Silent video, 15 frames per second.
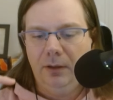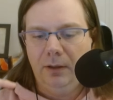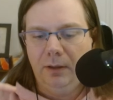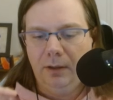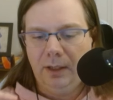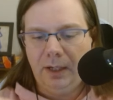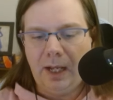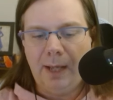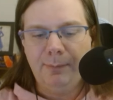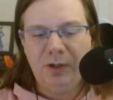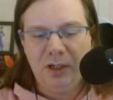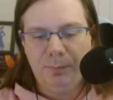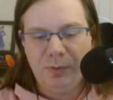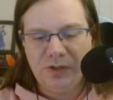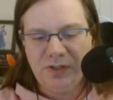And I'm going to
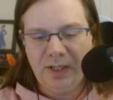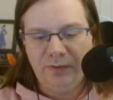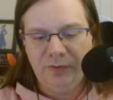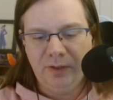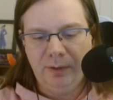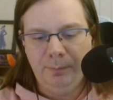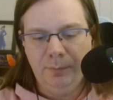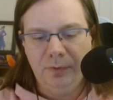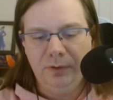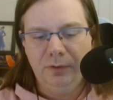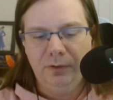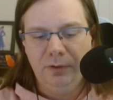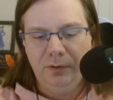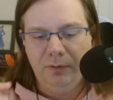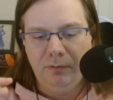present them
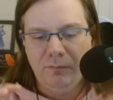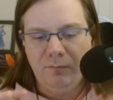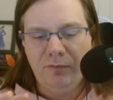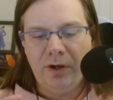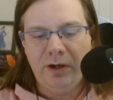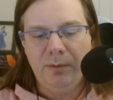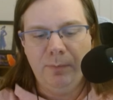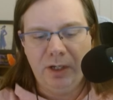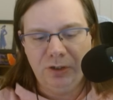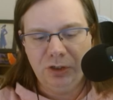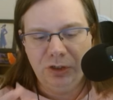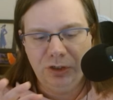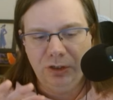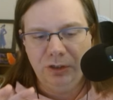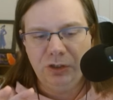very
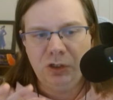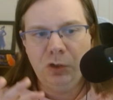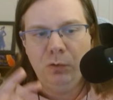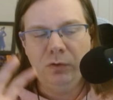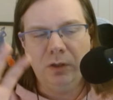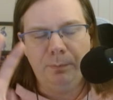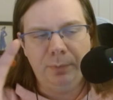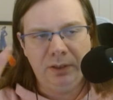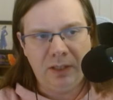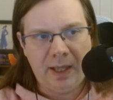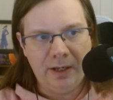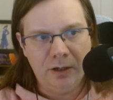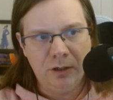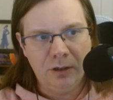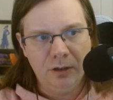much to the
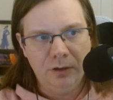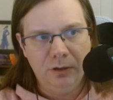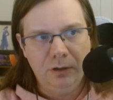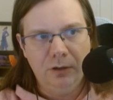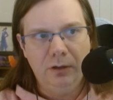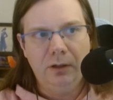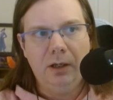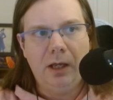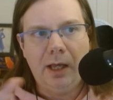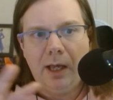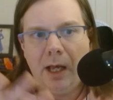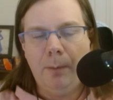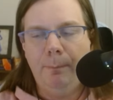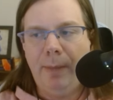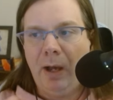player
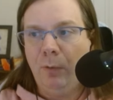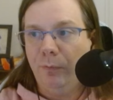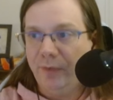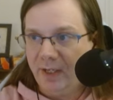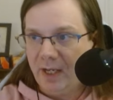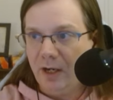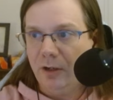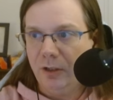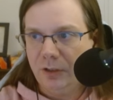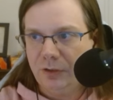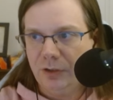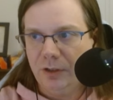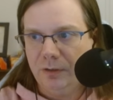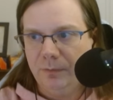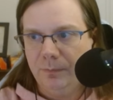about the character.